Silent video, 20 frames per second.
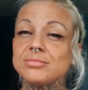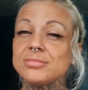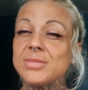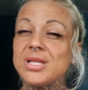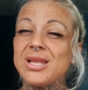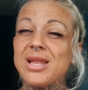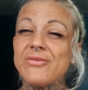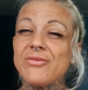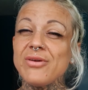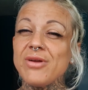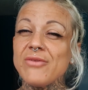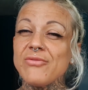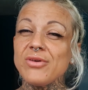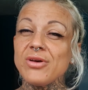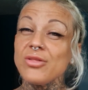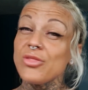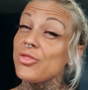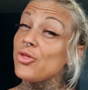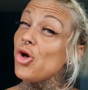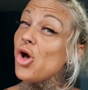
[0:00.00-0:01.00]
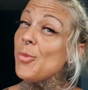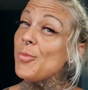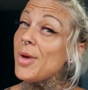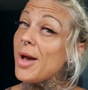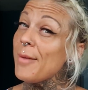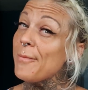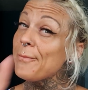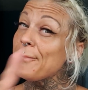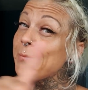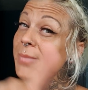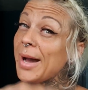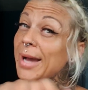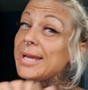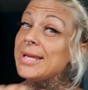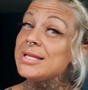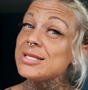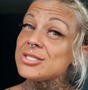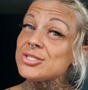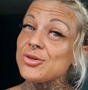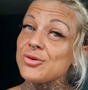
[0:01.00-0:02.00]
Never ever. Thought about
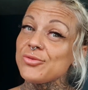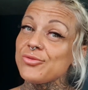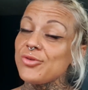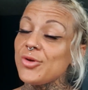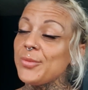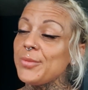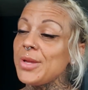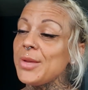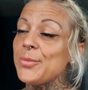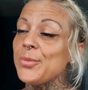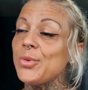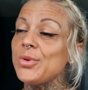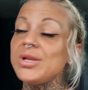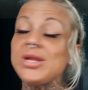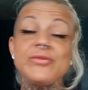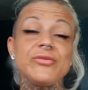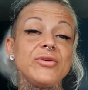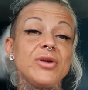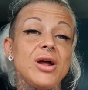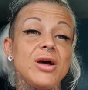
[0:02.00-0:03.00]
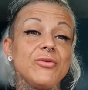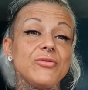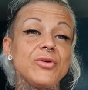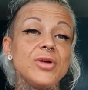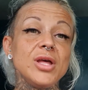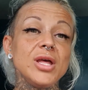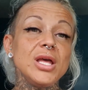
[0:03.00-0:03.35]
buying stuff from it, but never have.